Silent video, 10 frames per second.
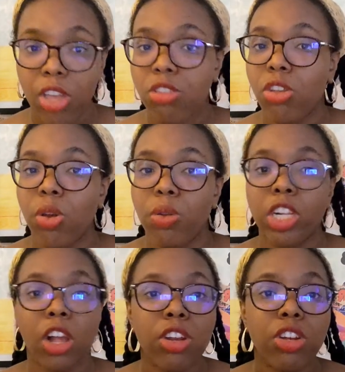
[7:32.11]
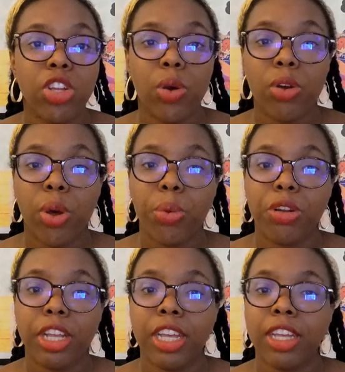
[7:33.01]
So John and Yoko were
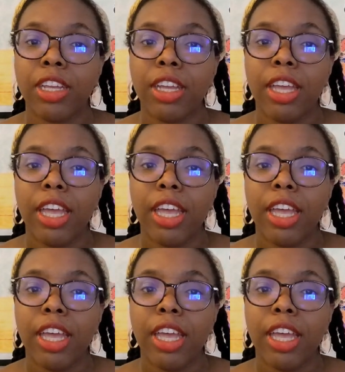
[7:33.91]
like,